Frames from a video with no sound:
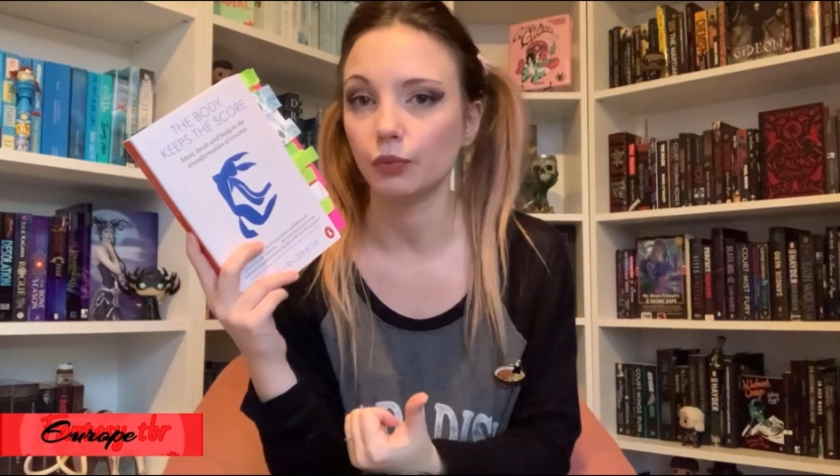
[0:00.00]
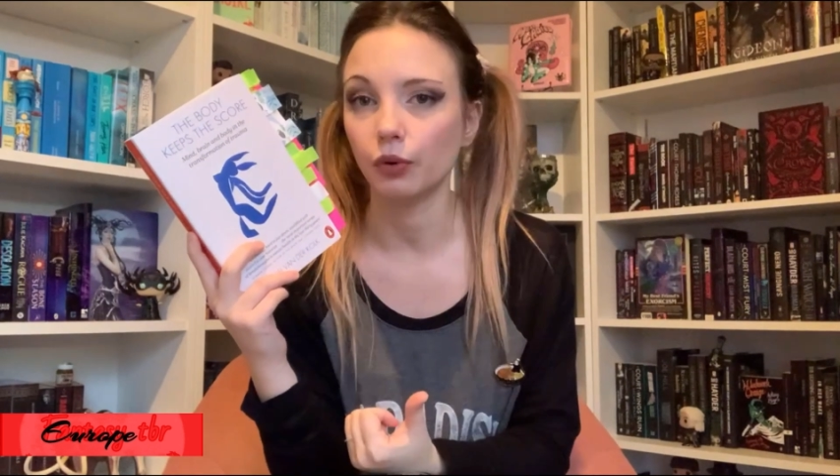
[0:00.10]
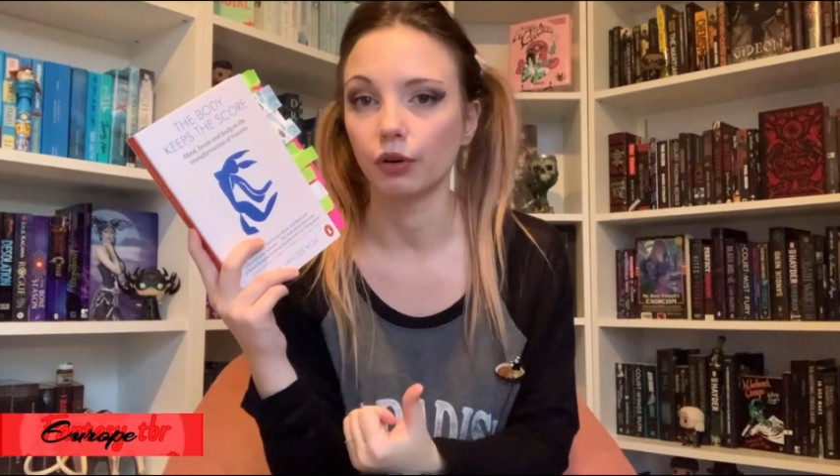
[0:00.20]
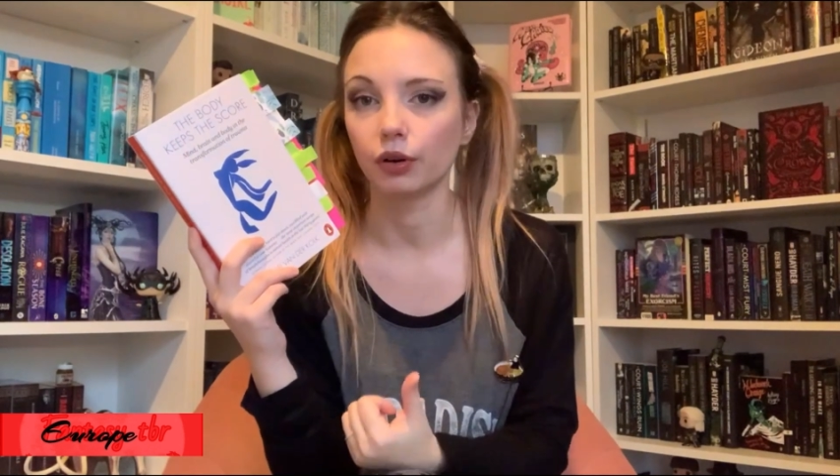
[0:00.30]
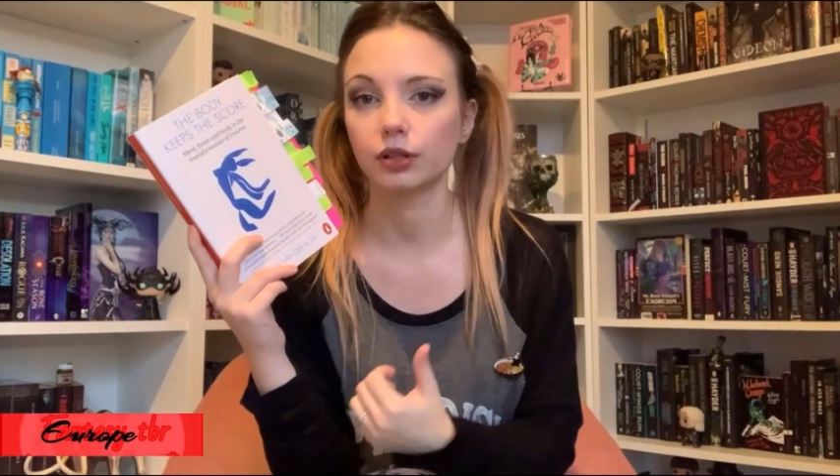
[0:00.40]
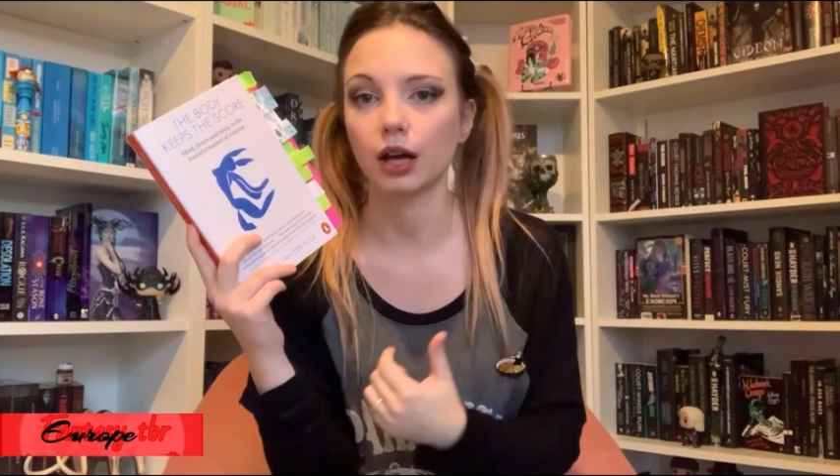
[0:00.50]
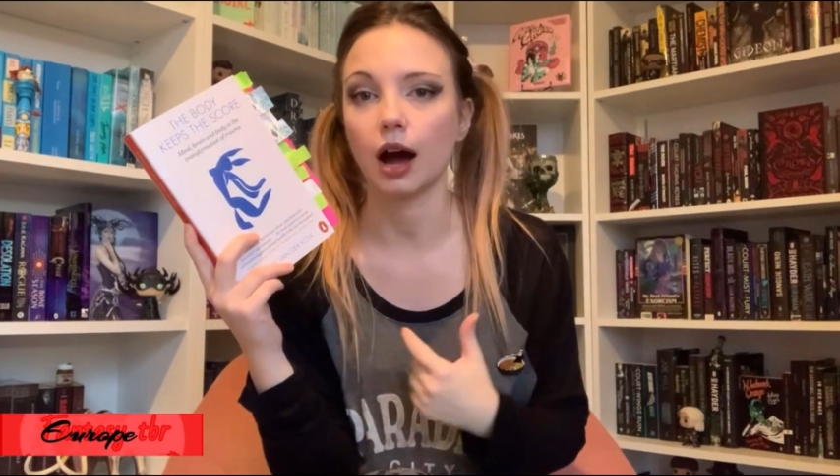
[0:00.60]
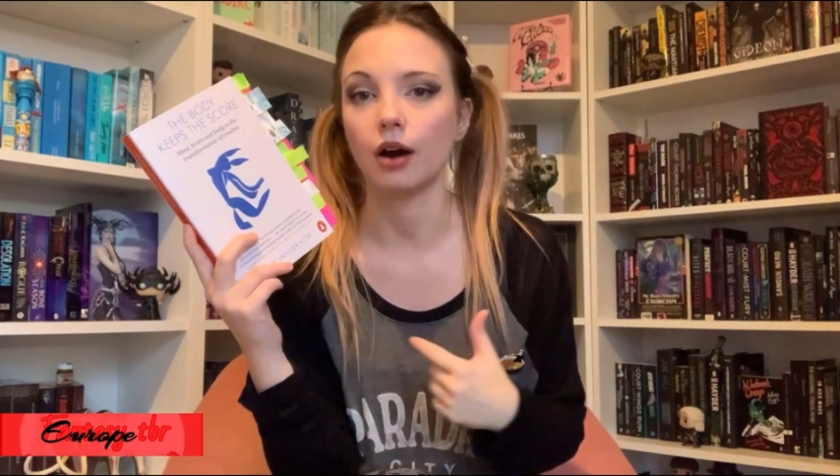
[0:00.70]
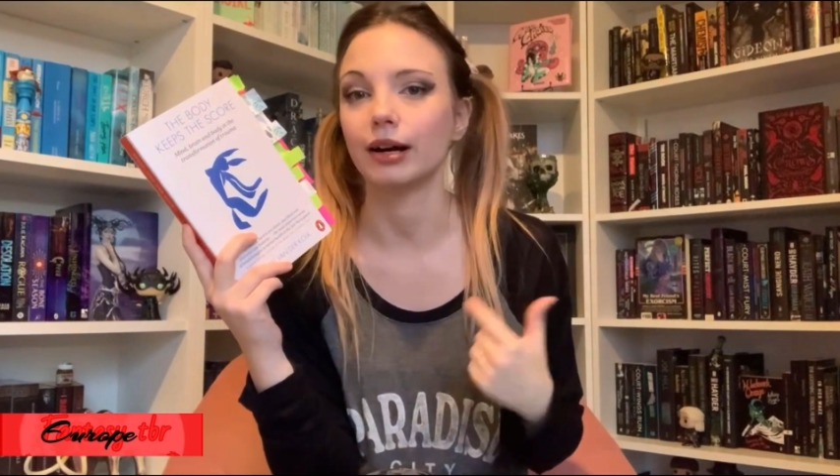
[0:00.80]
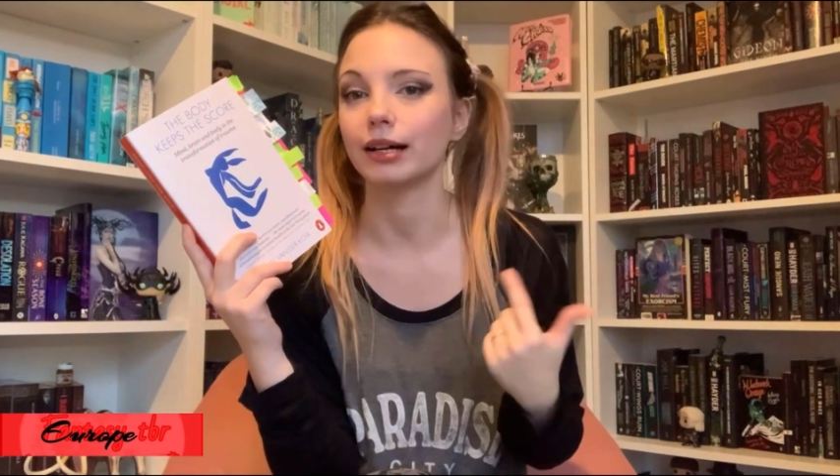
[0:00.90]
works,
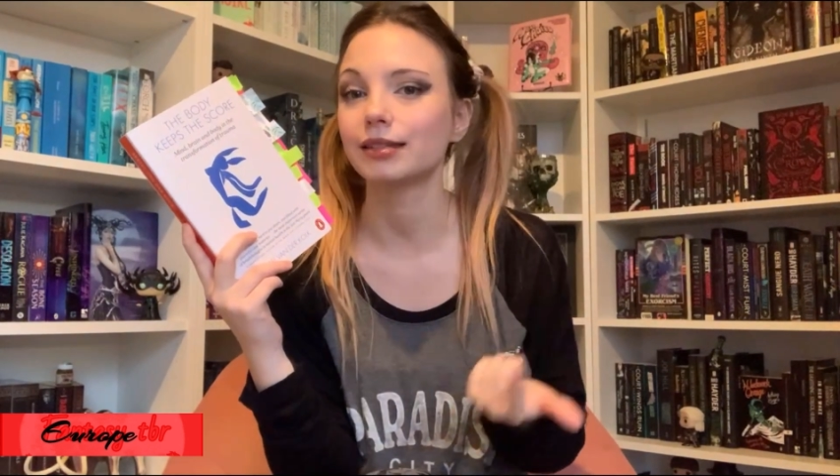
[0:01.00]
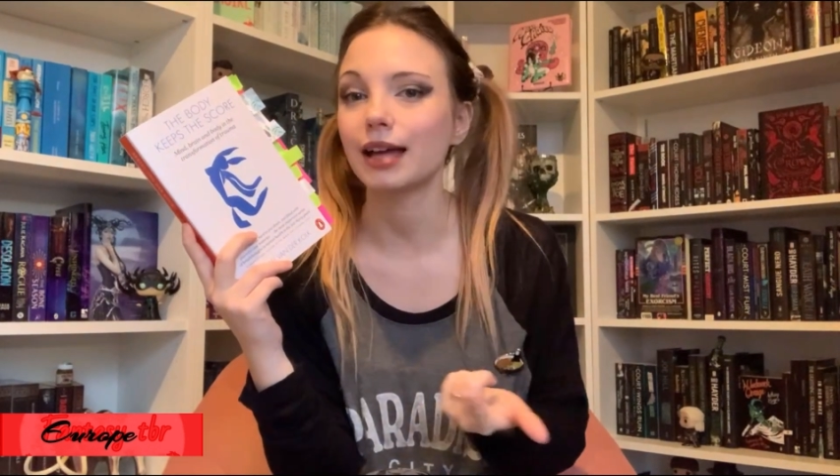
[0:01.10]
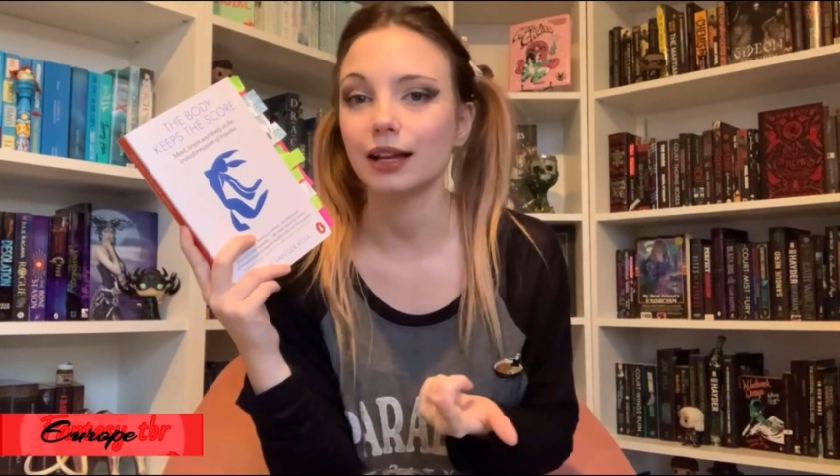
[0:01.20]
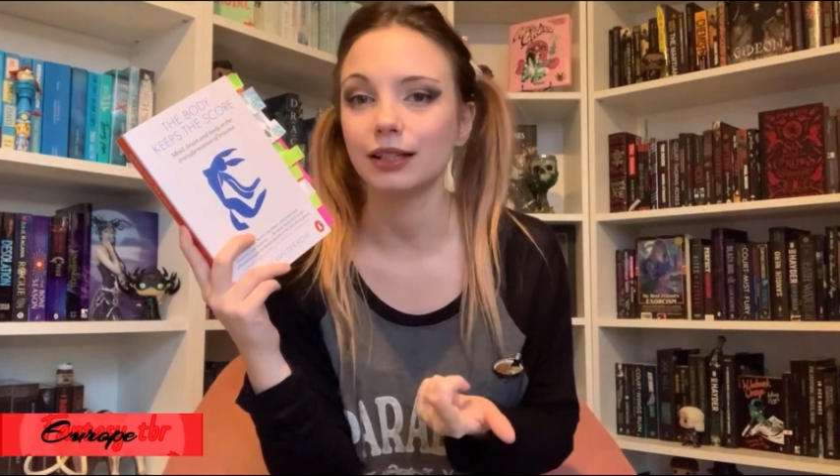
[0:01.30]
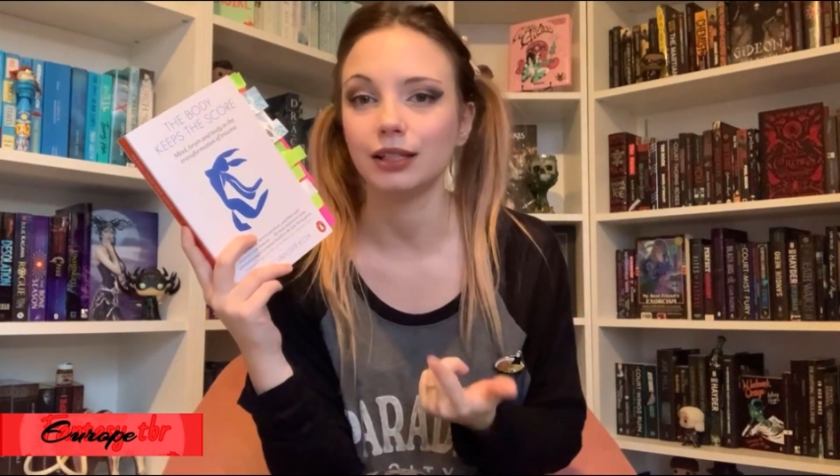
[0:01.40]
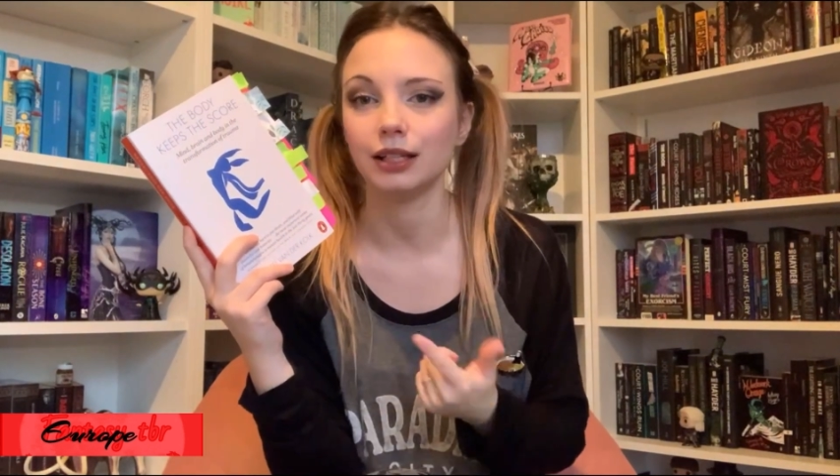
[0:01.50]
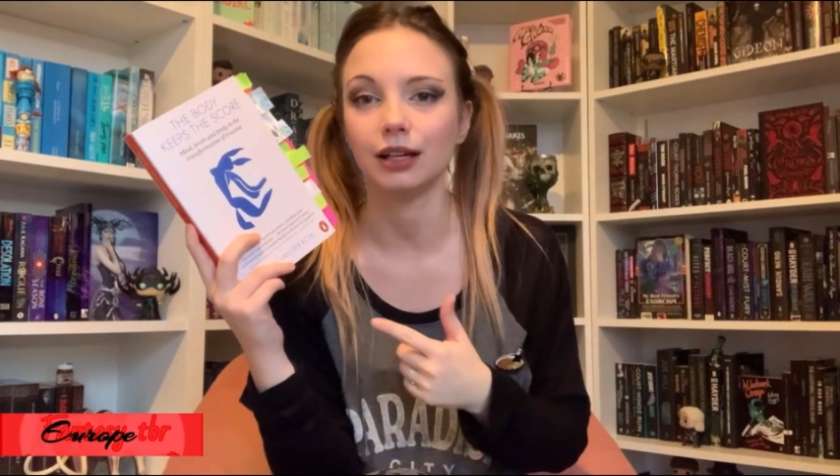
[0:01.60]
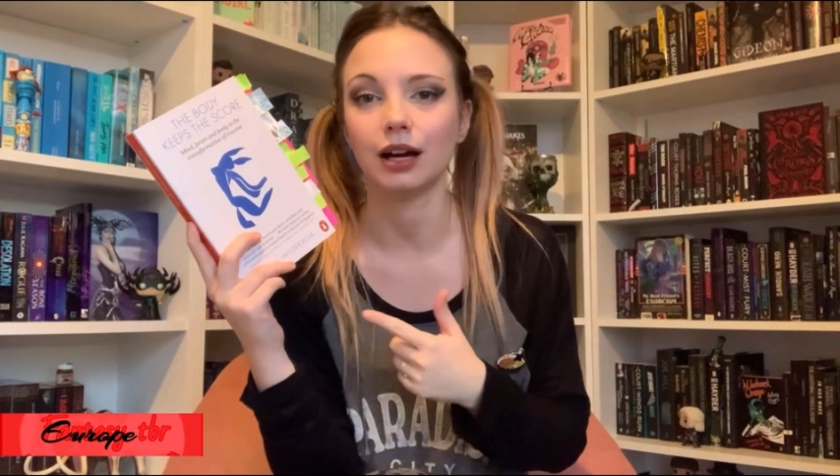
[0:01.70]
how anxiety,